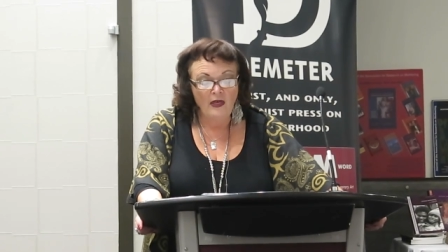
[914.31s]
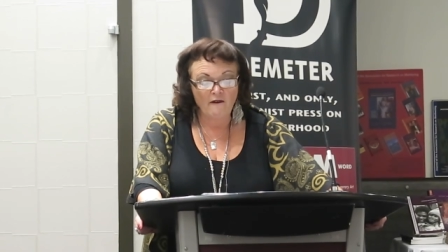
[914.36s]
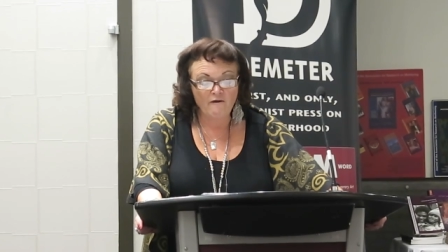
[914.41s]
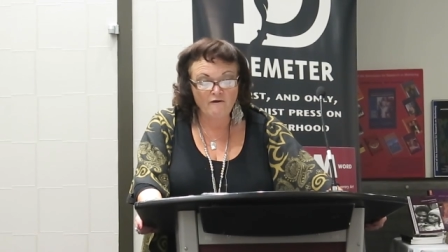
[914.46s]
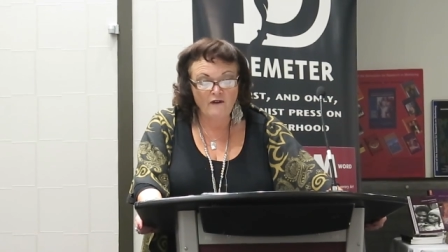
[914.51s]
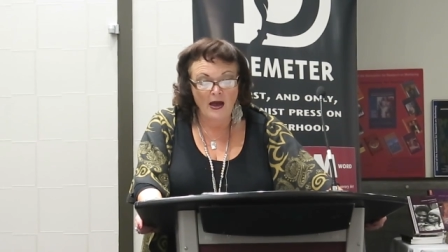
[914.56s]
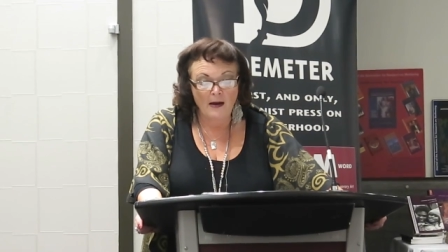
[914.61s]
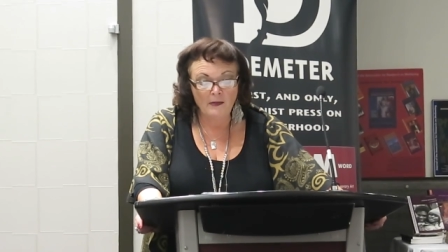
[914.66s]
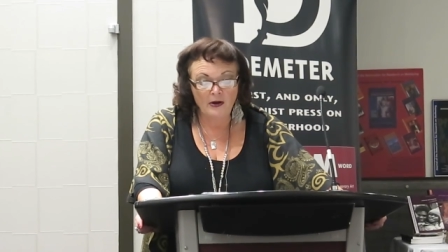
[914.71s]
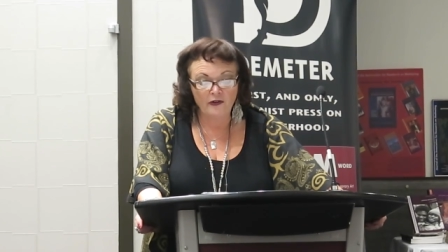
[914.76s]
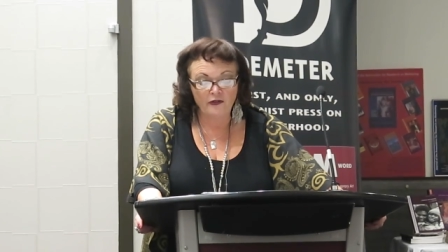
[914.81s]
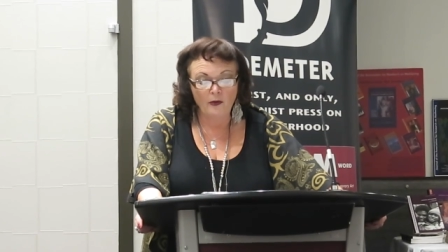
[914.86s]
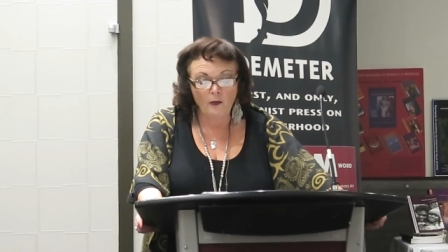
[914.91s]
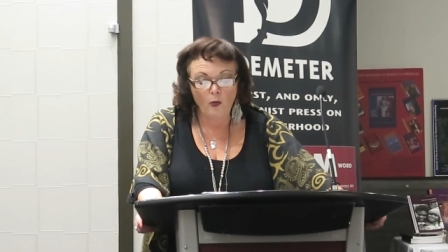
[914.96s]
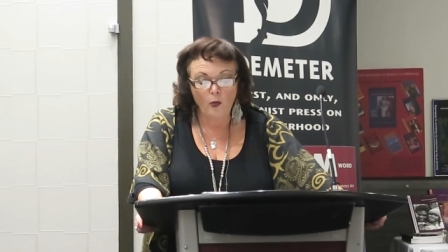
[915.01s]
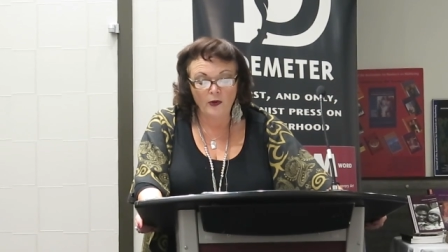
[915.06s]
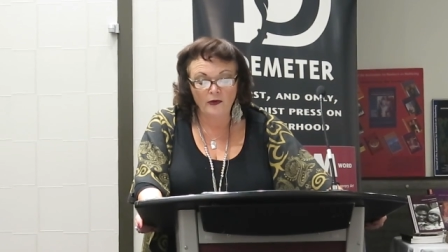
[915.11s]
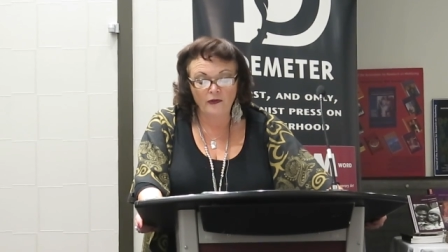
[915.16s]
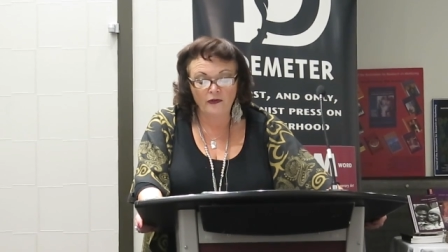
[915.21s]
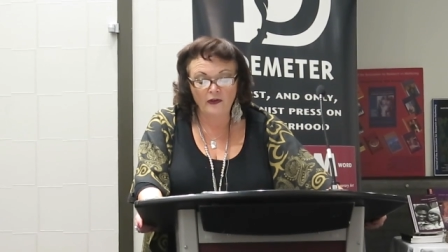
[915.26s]
that feminism
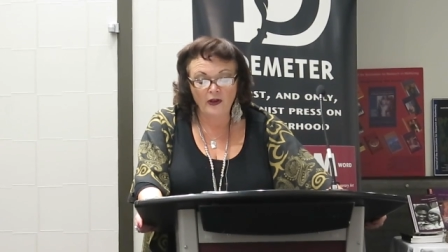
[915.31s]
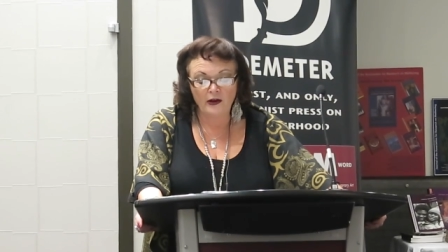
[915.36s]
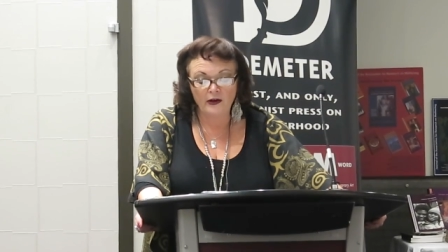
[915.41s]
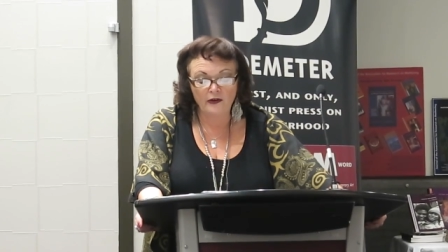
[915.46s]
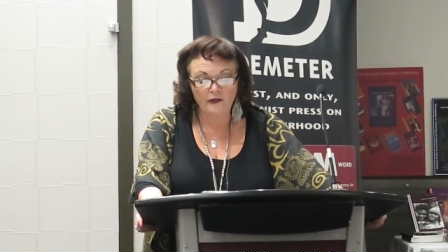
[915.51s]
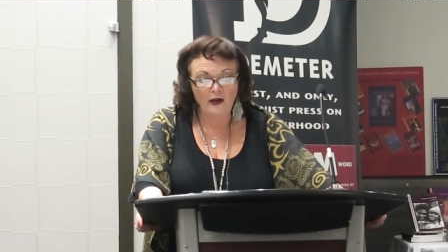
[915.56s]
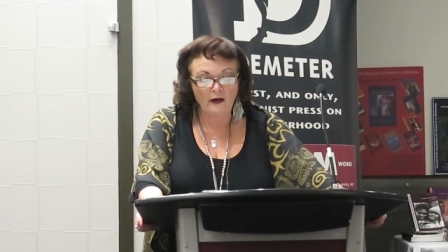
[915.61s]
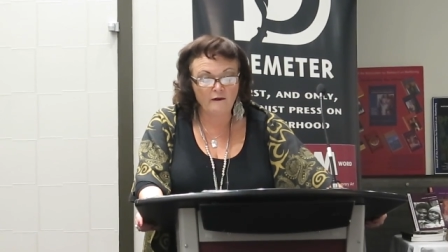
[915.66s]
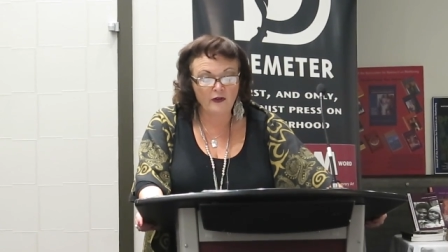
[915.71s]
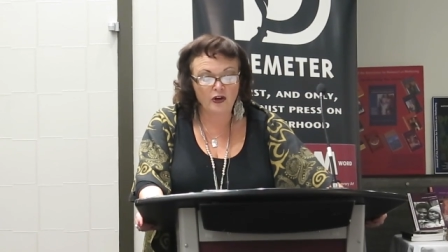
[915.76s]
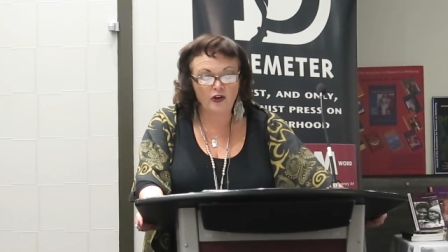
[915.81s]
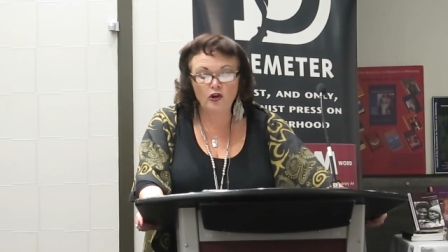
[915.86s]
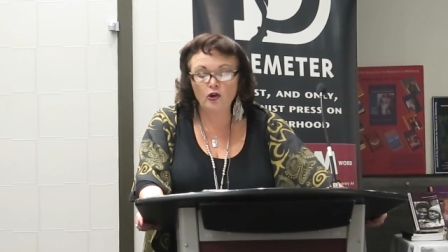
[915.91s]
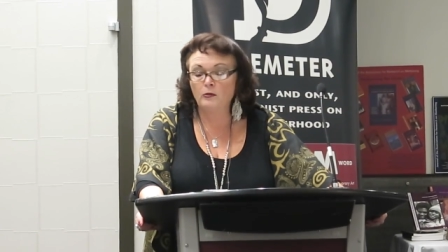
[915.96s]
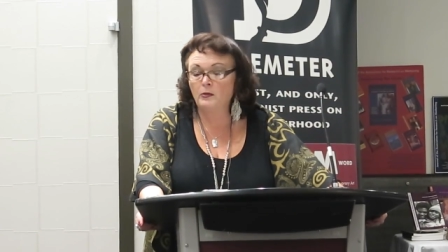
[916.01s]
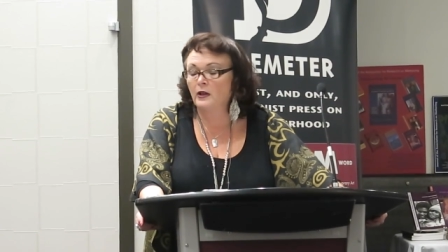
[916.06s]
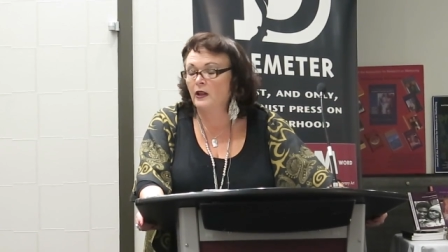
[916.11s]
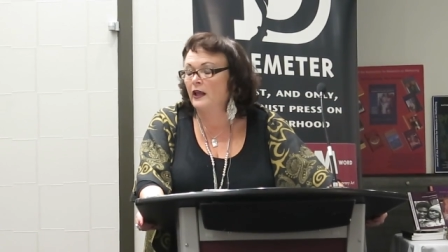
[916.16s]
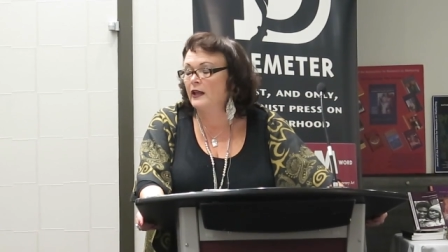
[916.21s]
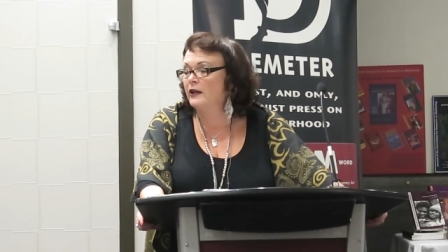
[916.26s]
and women's studies have
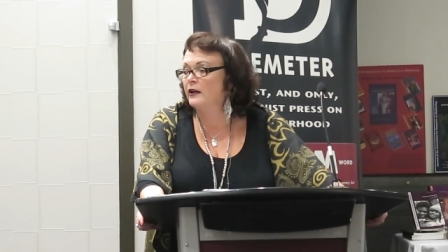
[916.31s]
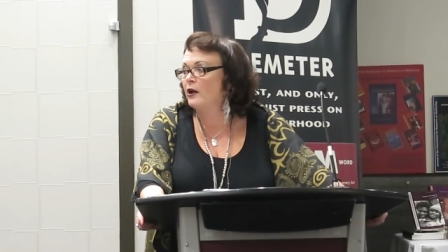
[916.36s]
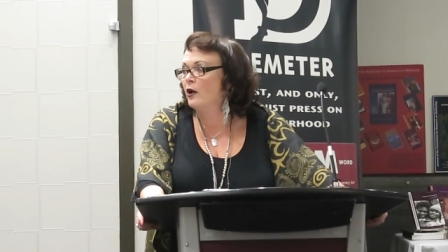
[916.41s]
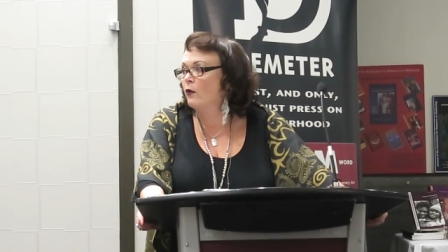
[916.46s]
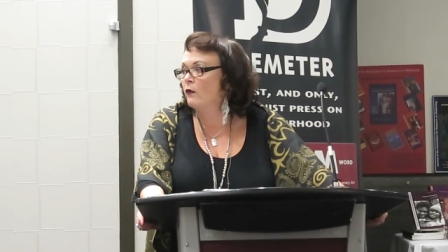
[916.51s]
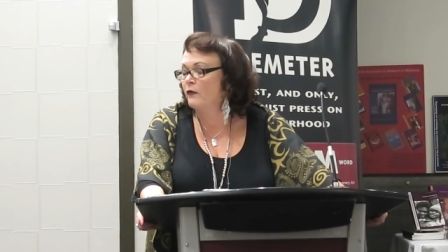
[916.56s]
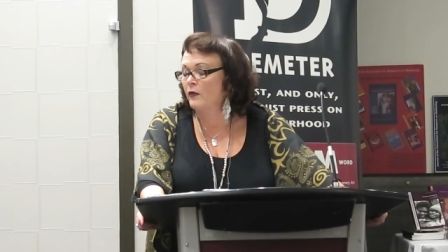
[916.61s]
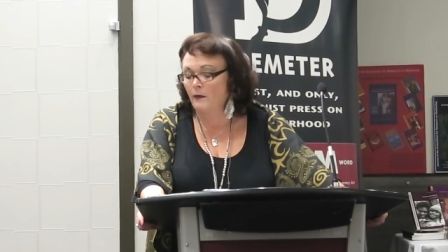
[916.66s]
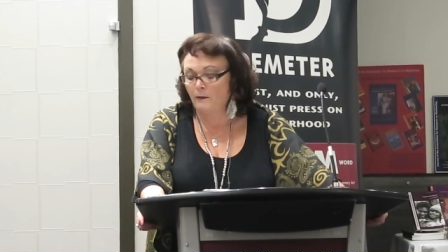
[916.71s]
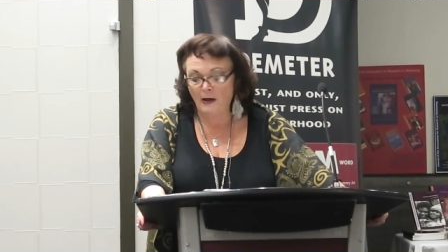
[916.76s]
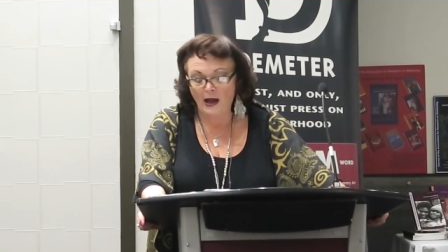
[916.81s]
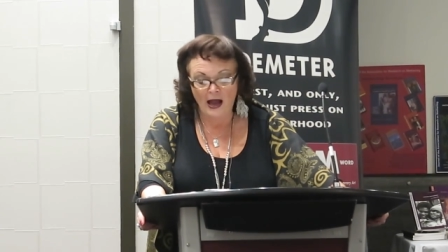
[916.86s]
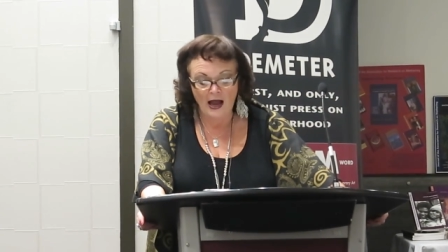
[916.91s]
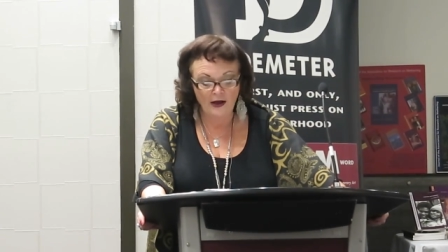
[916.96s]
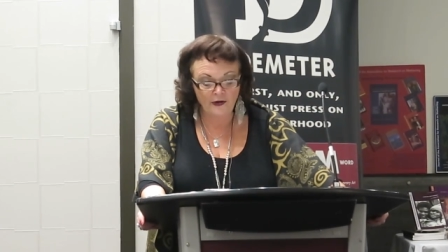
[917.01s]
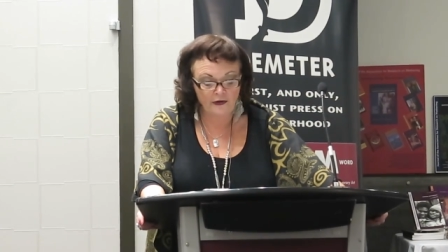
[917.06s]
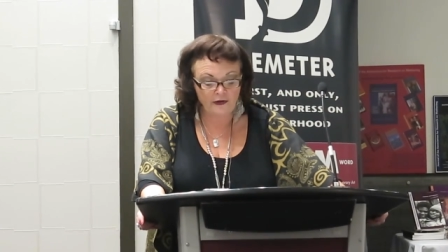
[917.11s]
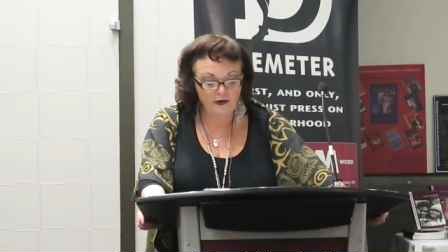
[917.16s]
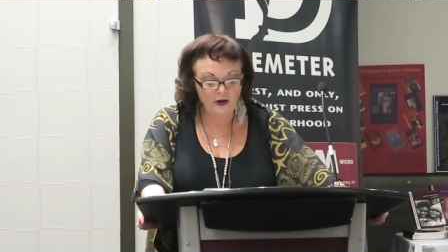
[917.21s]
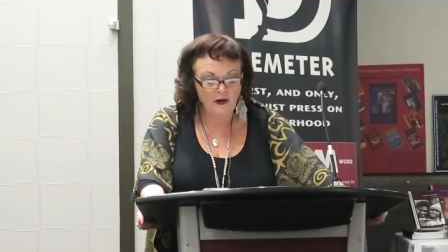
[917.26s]
accumulated over the
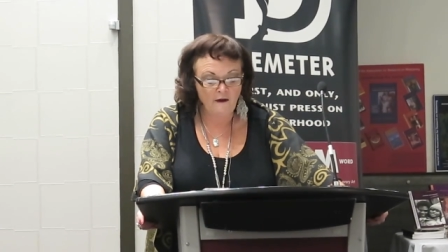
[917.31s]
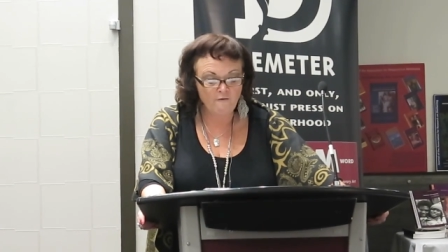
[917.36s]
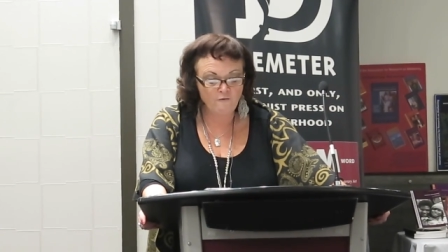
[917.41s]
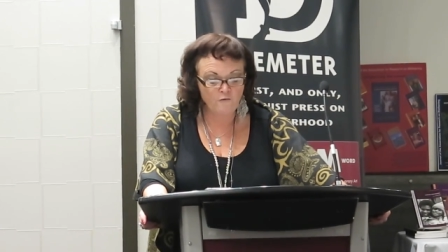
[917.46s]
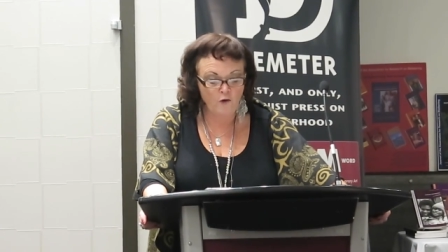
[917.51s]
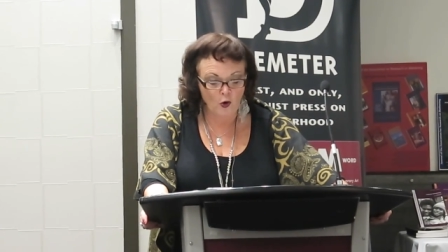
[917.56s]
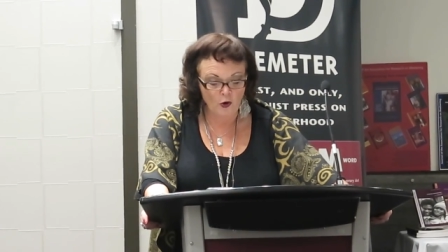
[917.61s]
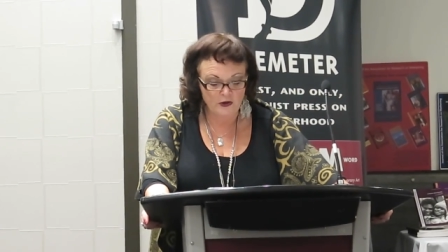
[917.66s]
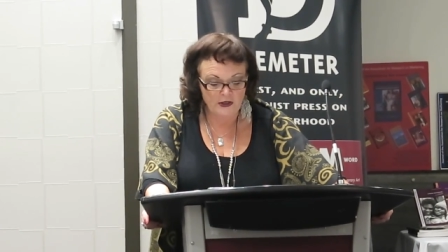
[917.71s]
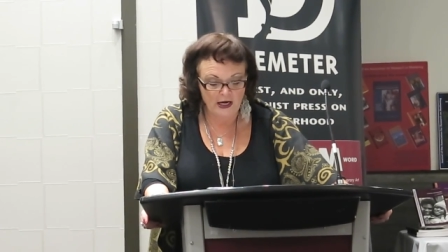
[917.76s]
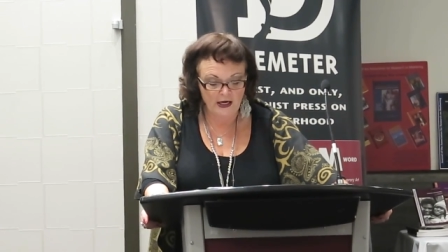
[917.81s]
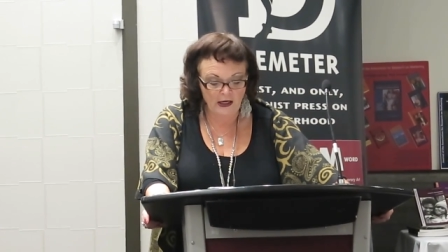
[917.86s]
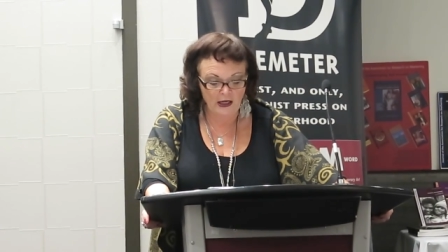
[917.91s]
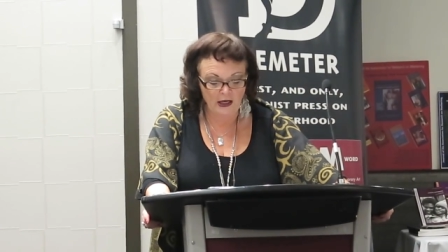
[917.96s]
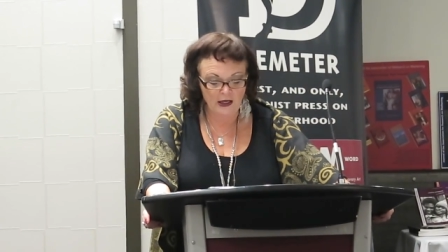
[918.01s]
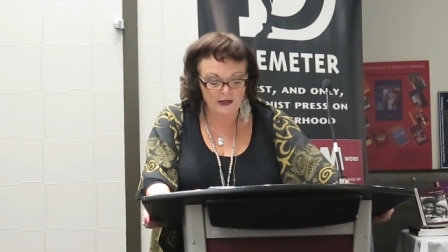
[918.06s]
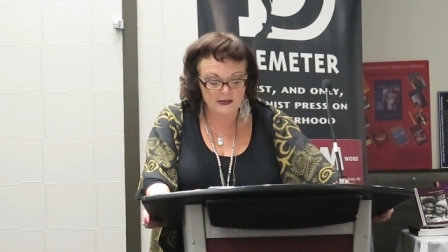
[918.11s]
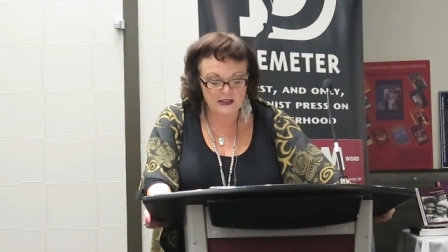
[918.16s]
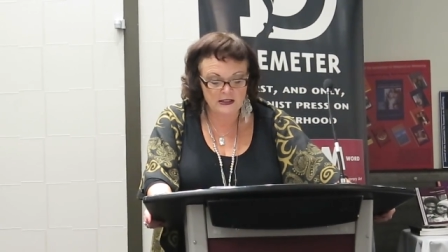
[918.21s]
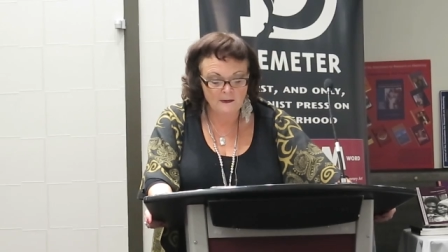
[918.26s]
past 4
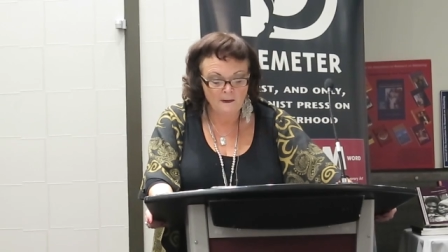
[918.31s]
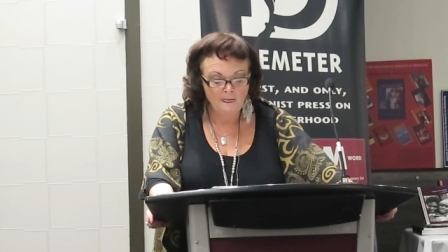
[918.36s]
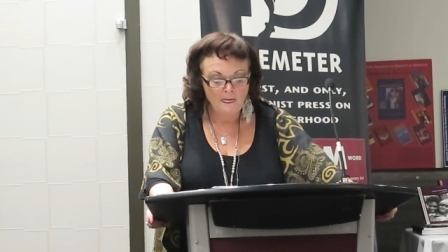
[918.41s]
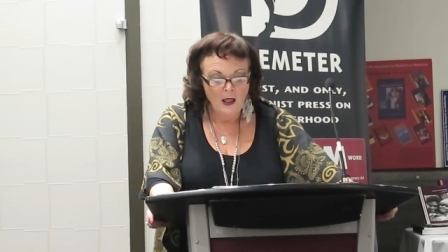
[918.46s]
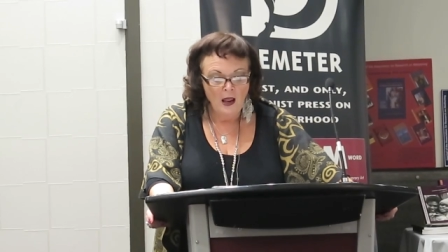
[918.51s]
decades.